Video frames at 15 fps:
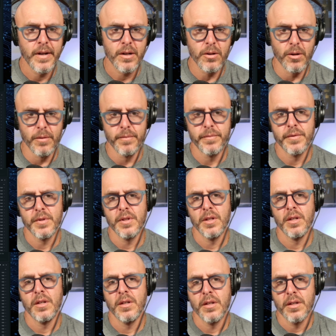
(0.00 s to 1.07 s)
Cool.
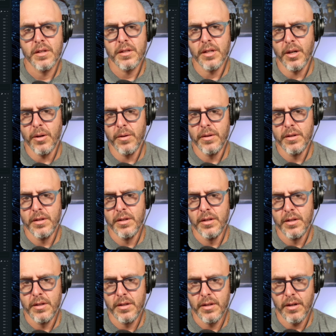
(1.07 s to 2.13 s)
So
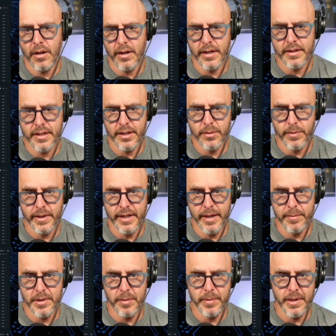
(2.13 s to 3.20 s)
RSS Reader
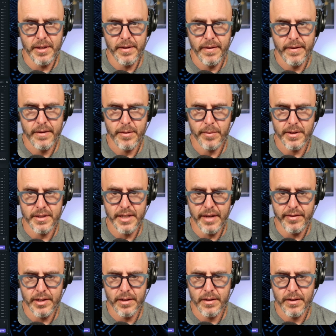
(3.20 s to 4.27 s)
MCP. So we're going to
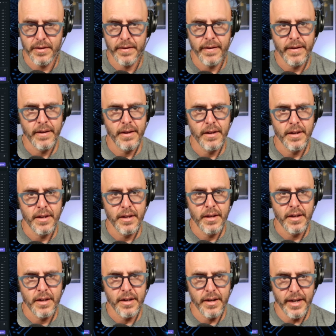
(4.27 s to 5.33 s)
save it.
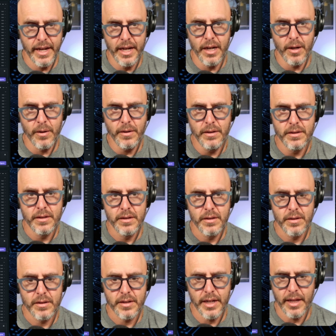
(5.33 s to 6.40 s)
Now
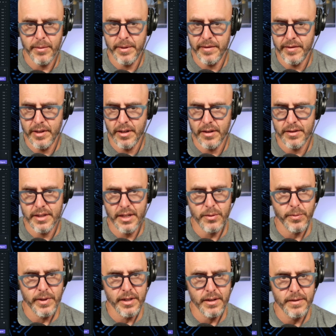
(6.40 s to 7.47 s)
that we have the RSS
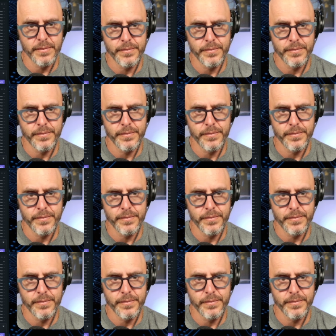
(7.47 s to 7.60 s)
reader,